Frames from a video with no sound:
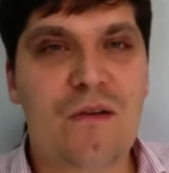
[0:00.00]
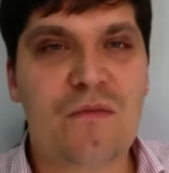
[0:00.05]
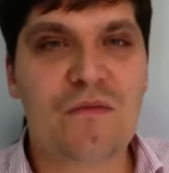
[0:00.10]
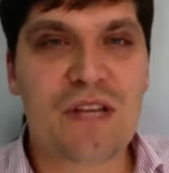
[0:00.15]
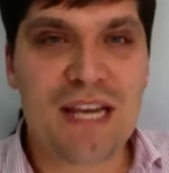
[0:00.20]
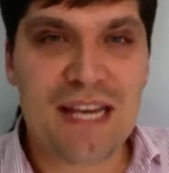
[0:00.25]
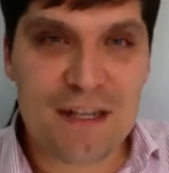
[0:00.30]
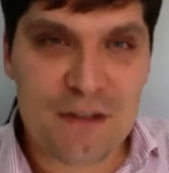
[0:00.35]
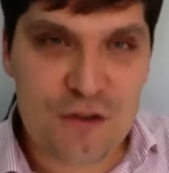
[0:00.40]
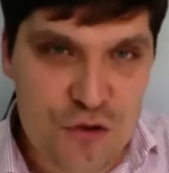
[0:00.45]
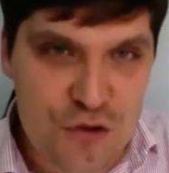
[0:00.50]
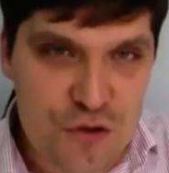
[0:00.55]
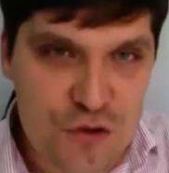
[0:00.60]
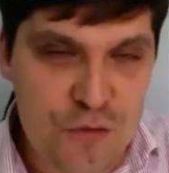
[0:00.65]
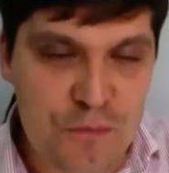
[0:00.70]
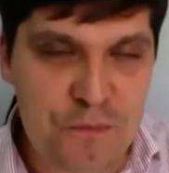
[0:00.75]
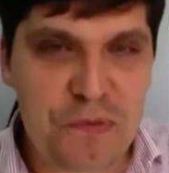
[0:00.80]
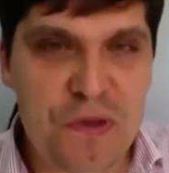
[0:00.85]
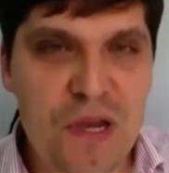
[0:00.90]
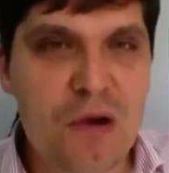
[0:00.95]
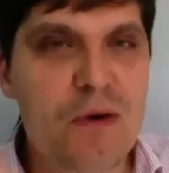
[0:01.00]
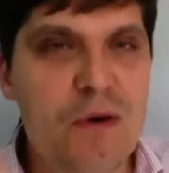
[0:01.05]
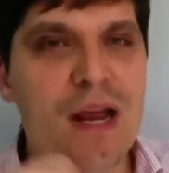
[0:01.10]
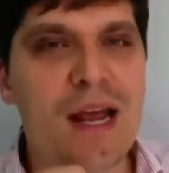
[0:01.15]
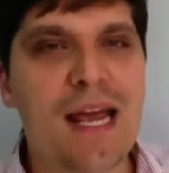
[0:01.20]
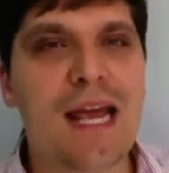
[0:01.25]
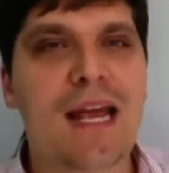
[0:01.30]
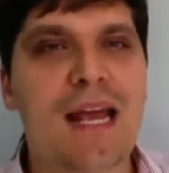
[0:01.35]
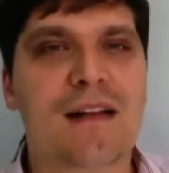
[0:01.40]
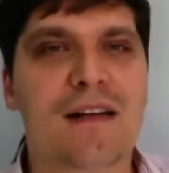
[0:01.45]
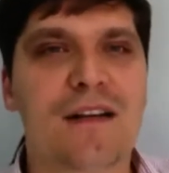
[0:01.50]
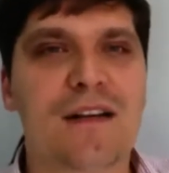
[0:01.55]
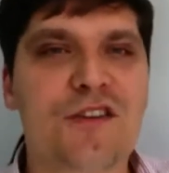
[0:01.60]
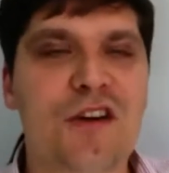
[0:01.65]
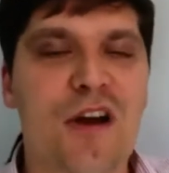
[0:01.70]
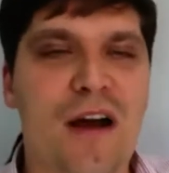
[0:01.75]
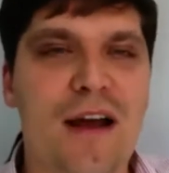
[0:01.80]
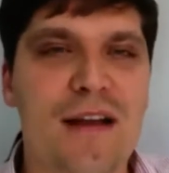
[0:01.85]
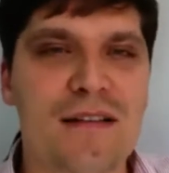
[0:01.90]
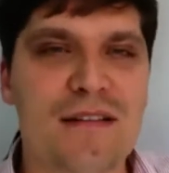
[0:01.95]
They can do superior English,
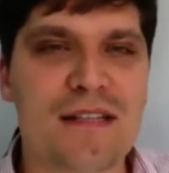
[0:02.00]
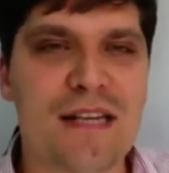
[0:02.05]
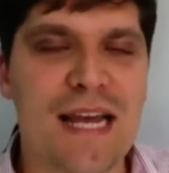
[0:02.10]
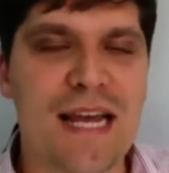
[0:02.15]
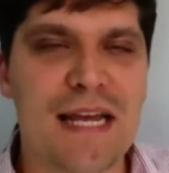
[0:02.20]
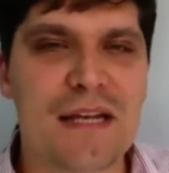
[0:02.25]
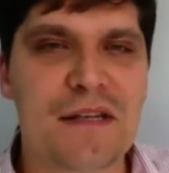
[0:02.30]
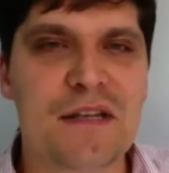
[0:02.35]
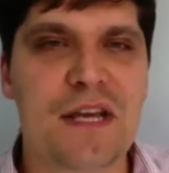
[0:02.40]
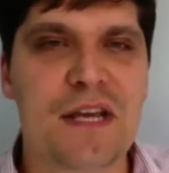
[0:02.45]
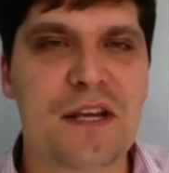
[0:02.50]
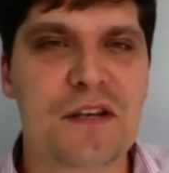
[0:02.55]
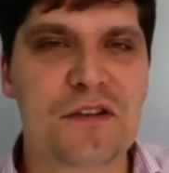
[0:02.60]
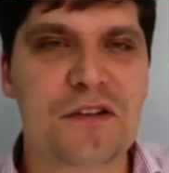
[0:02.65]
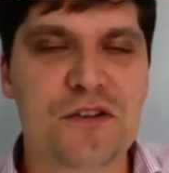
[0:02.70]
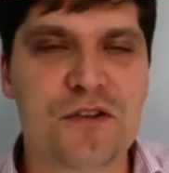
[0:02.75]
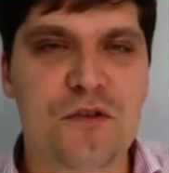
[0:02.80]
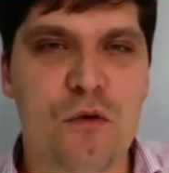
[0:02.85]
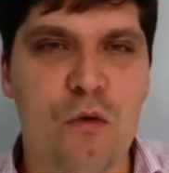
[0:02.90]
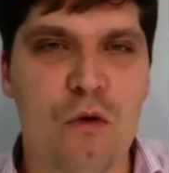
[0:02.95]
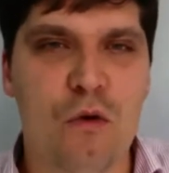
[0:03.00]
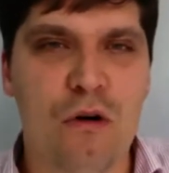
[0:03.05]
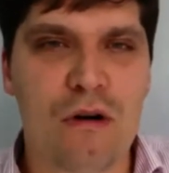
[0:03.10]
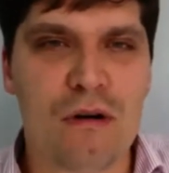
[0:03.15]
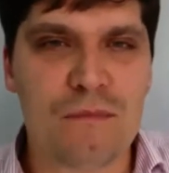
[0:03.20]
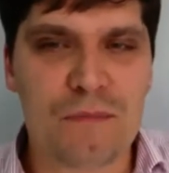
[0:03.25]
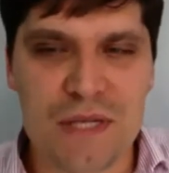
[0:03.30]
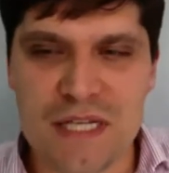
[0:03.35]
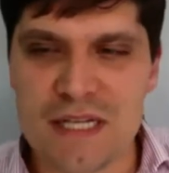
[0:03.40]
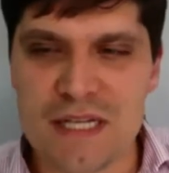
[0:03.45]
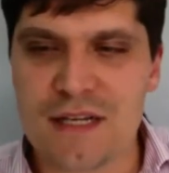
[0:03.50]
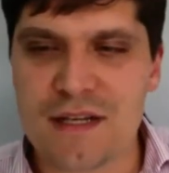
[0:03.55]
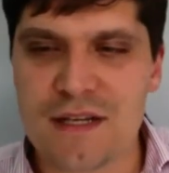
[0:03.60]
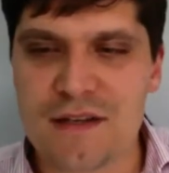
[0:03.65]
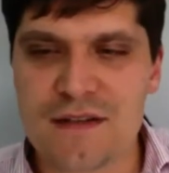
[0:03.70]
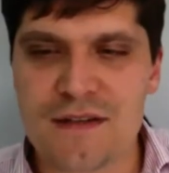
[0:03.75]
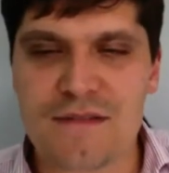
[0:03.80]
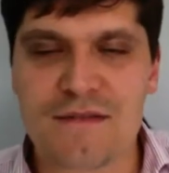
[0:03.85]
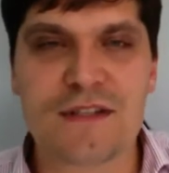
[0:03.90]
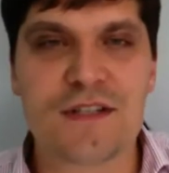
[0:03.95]
IELTS 8 each or PTE
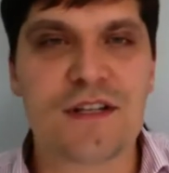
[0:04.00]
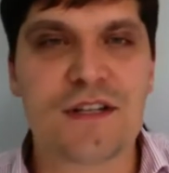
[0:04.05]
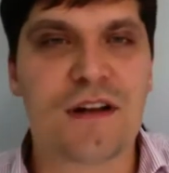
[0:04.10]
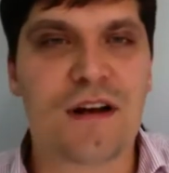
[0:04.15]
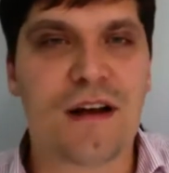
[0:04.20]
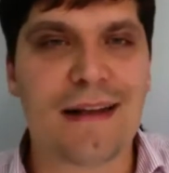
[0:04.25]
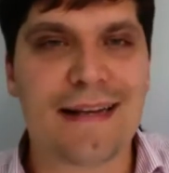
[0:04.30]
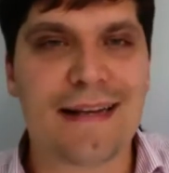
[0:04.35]
79